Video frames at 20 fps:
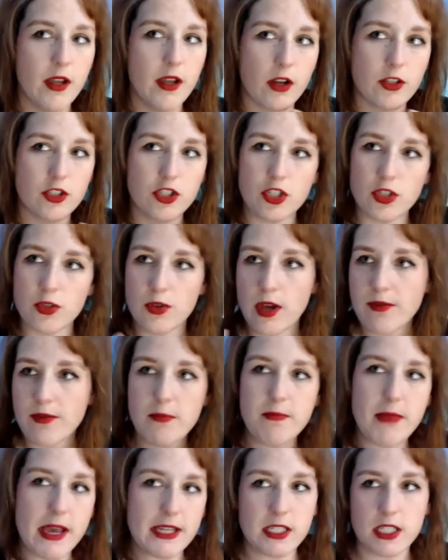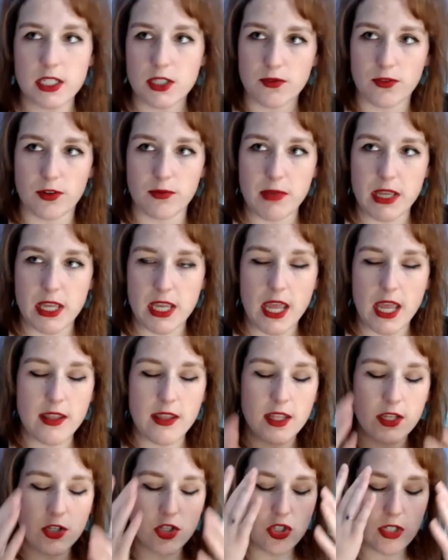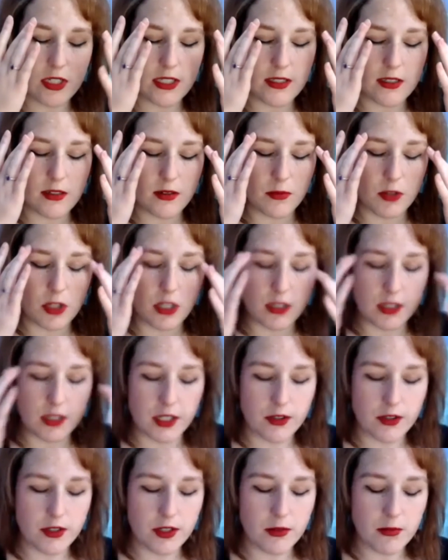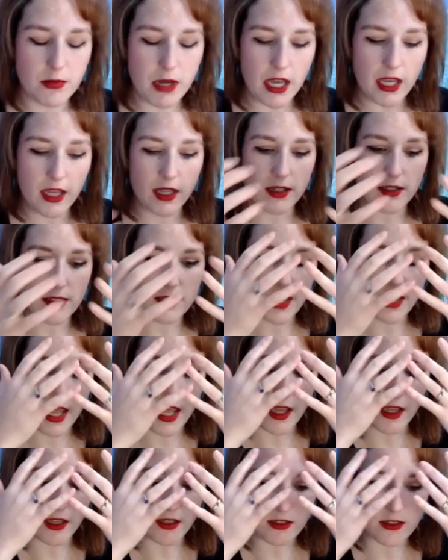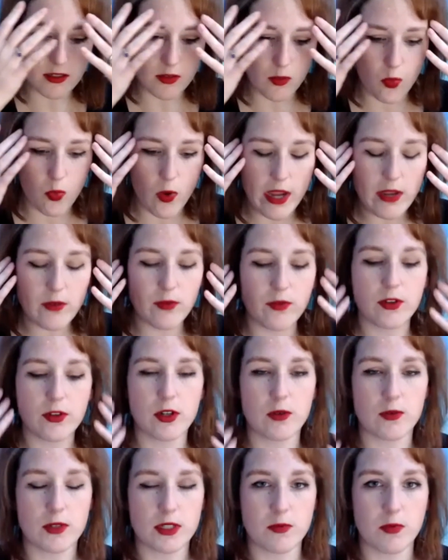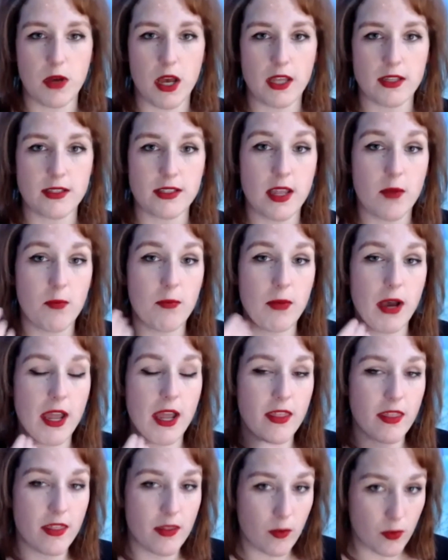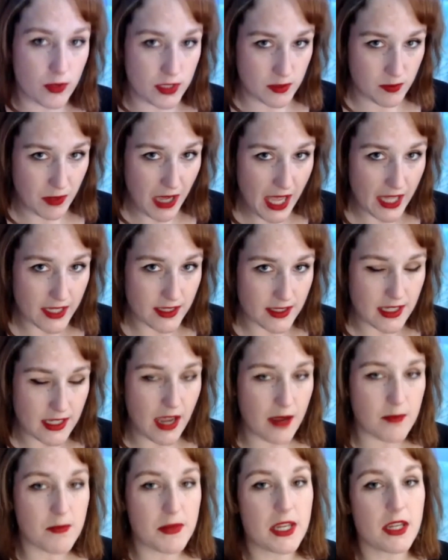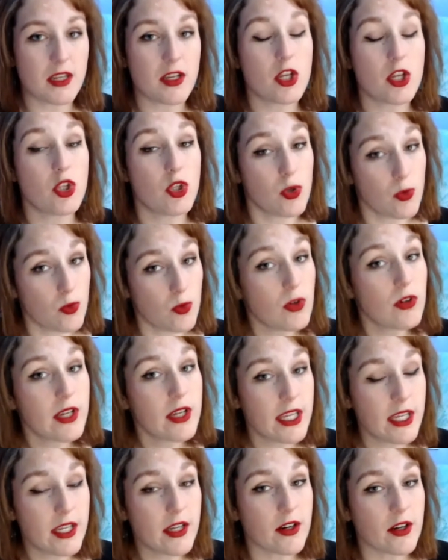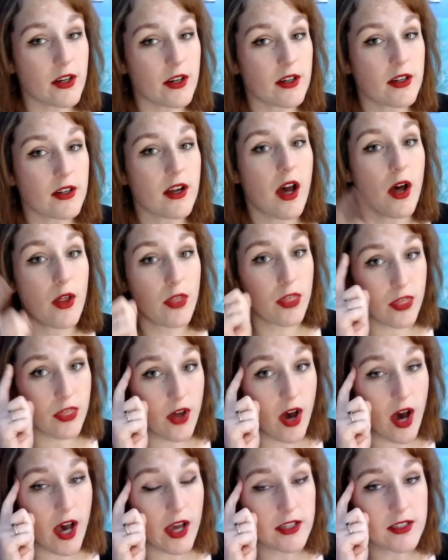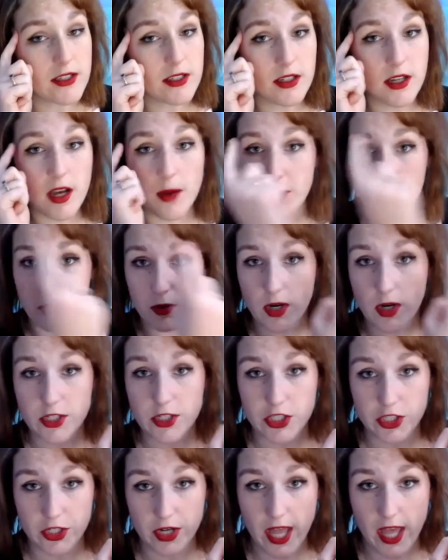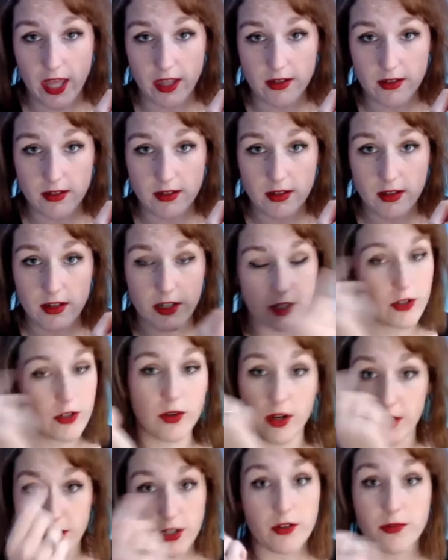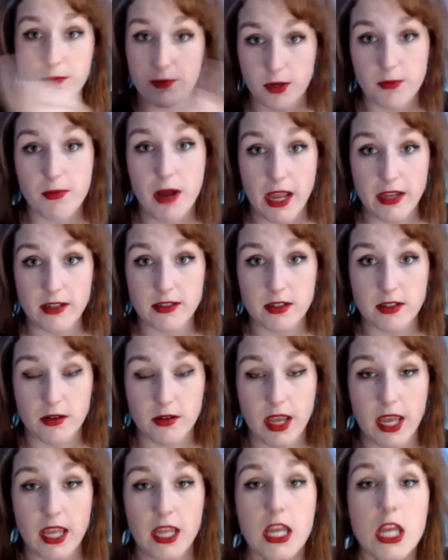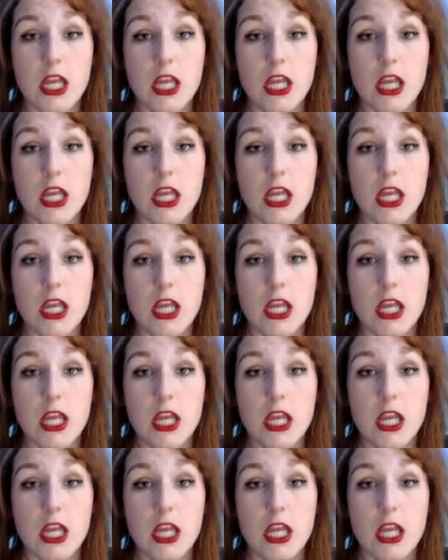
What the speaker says: do you have a message for me? And then just clear your mind and wait for a response. And by response, I mean you will hear a thought come across your head or your mind, okay?